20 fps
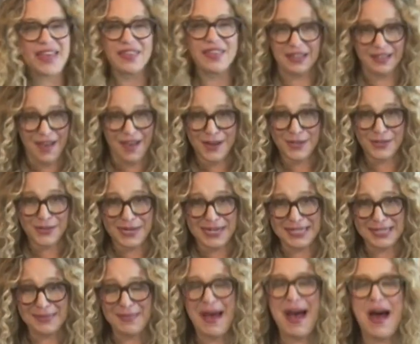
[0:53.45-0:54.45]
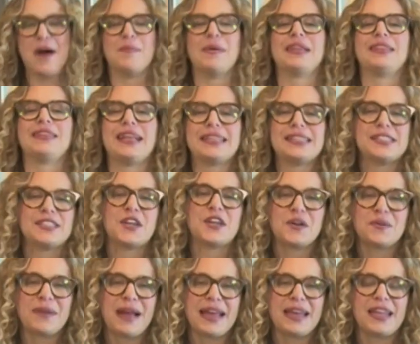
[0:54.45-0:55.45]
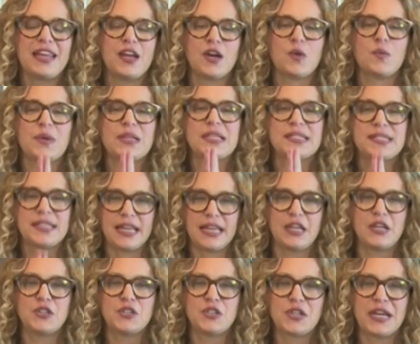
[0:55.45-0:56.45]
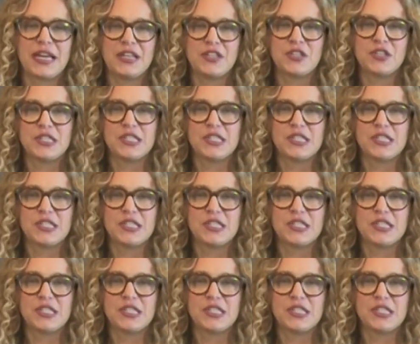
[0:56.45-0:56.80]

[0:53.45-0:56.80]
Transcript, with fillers: the laundry as well. But let's start right here with Signature Kitchen